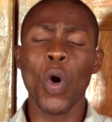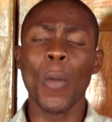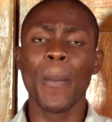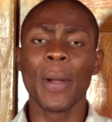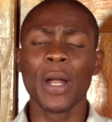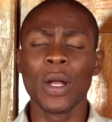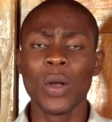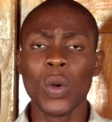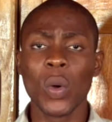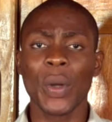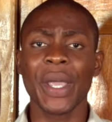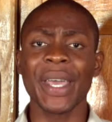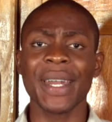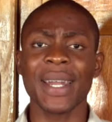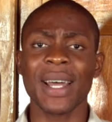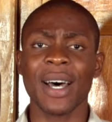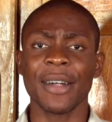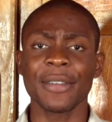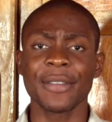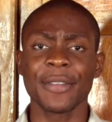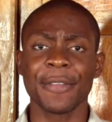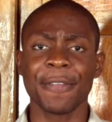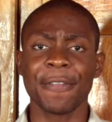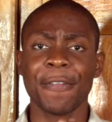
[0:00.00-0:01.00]
be looking at
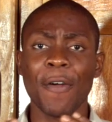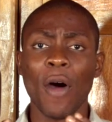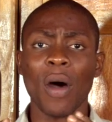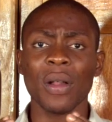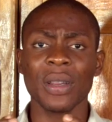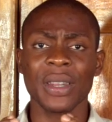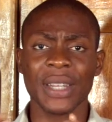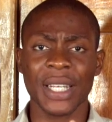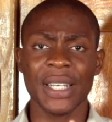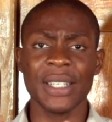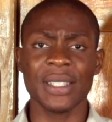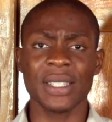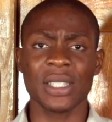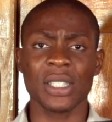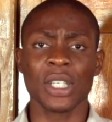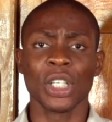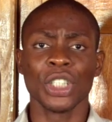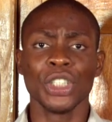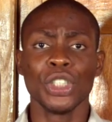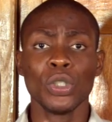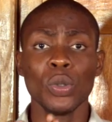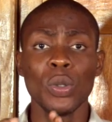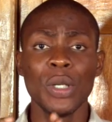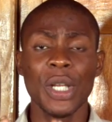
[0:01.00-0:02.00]
4 things
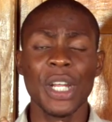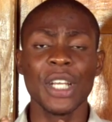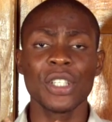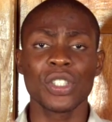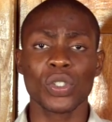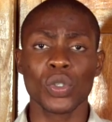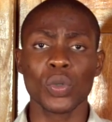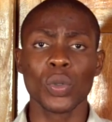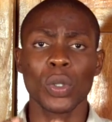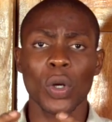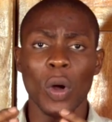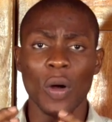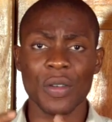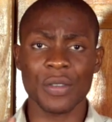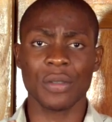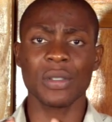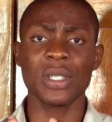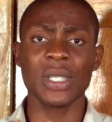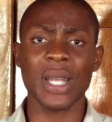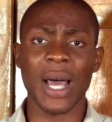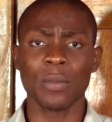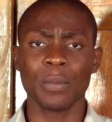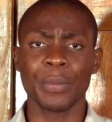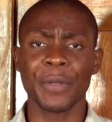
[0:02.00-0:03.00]
you need to
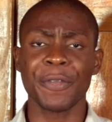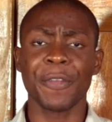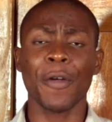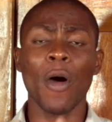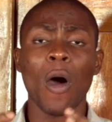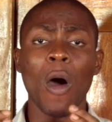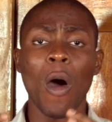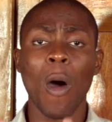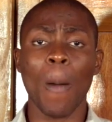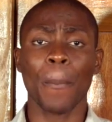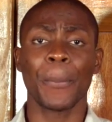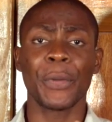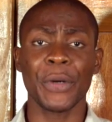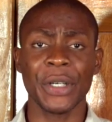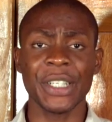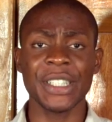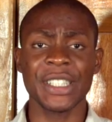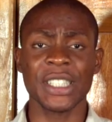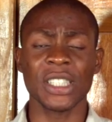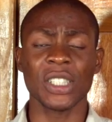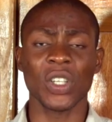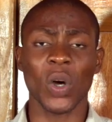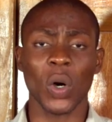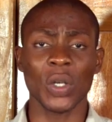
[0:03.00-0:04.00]
consider before
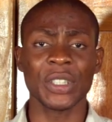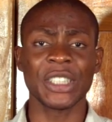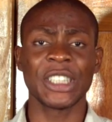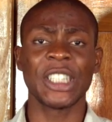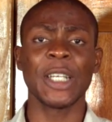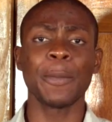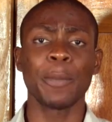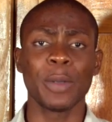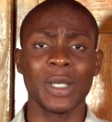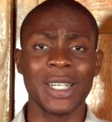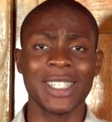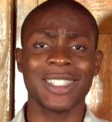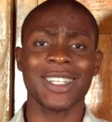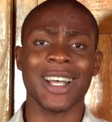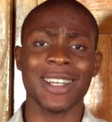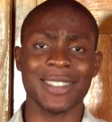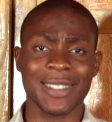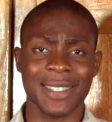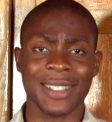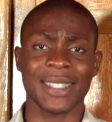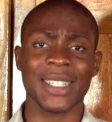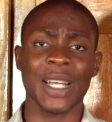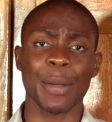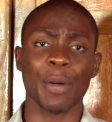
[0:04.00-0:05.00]
operating on deep litter
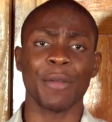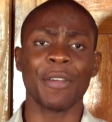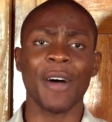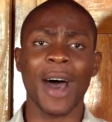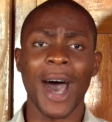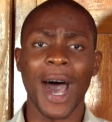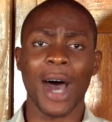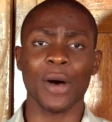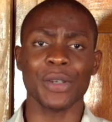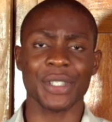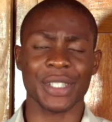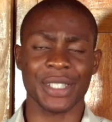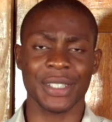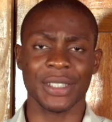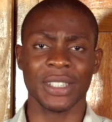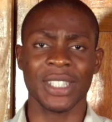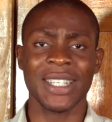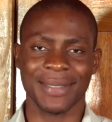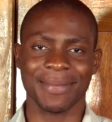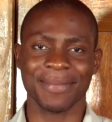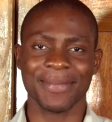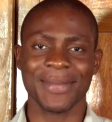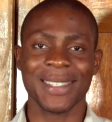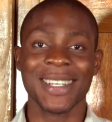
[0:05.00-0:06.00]
system of housing.
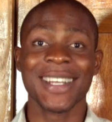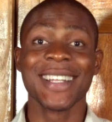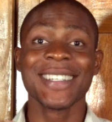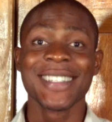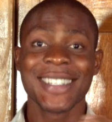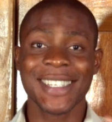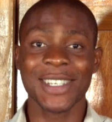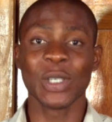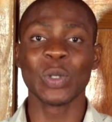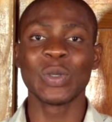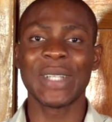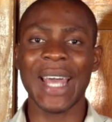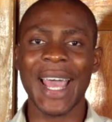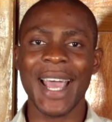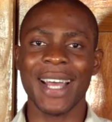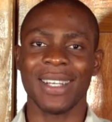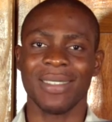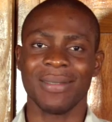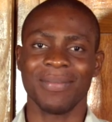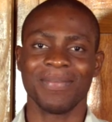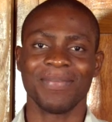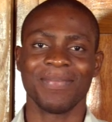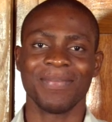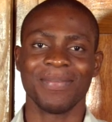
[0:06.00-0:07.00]
Till then,
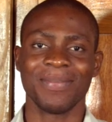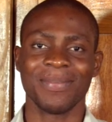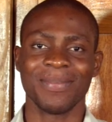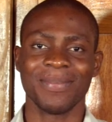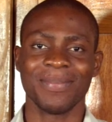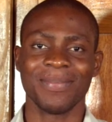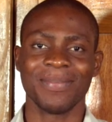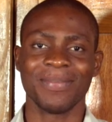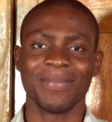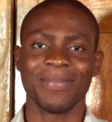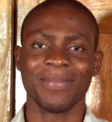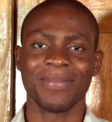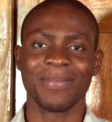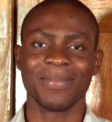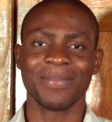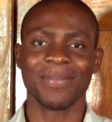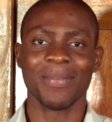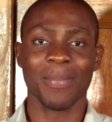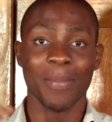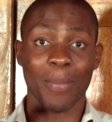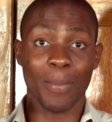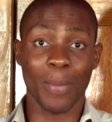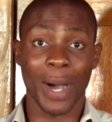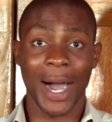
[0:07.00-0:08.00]

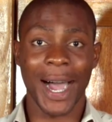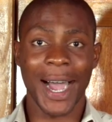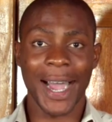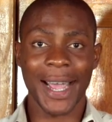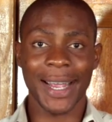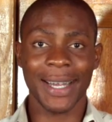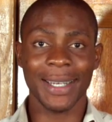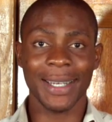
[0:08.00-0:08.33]
bye.